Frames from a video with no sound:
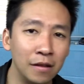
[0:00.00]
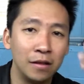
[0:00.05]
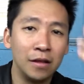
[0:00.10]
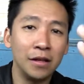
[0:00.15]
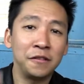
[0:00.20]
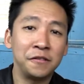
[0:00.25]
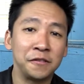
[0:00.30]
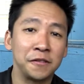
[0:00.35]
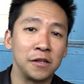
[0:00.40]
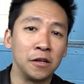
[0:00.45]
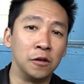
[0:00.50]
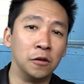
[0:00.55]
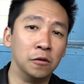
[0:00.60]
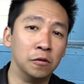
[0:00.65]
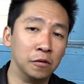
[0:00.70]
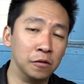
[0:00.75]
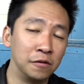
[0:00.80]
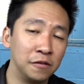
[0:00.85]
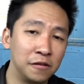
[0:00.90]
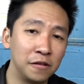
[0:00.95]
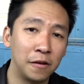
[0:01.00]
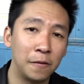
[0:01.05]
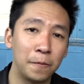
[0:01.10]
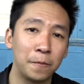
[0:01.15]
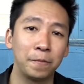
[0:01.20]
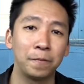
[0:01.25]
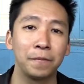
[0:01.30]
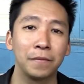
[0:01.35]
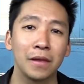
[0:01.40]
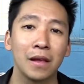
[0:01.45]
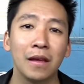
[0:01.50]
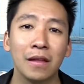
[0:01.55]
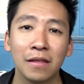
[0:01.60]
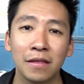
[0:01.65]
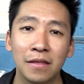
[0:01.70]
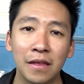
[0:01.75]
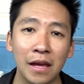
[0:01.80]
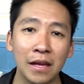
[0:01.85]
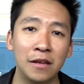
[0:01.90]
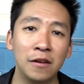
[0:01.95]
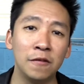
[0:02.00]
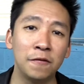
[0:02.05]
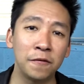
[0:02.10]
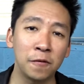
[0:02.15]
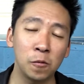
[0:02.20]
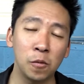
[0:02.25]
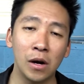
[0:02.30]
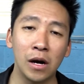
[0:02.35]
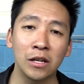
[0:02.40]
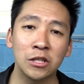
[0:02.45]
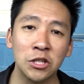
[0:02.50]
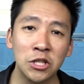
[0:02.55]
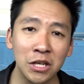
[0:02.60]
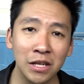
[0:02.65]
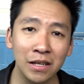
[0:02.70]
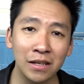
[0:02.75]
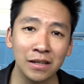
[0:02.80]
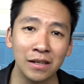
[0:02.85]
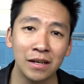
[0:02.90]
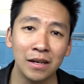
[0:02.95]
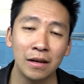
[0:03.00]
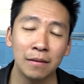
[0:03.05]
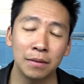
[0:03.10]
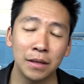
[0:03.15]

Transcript: this goes, Thank you for watching.